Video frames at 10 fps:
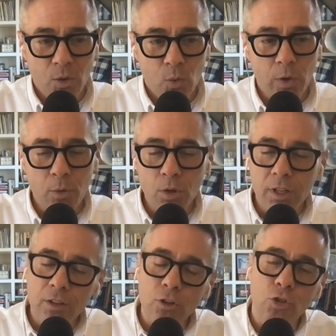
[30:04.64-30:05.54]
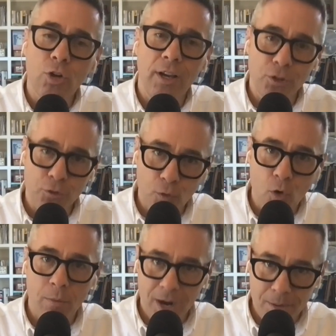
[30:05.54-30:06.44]
we will either
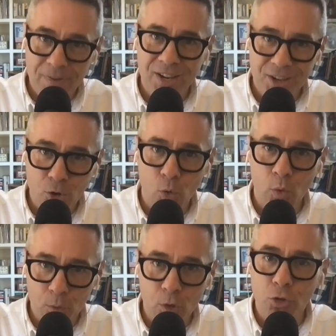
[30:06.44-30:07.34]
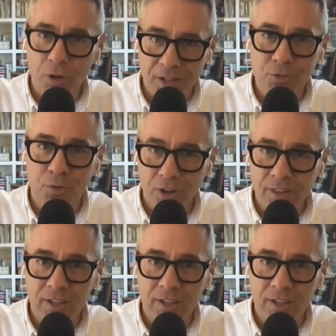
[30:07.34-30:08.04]
transform our pain or we will transfer it.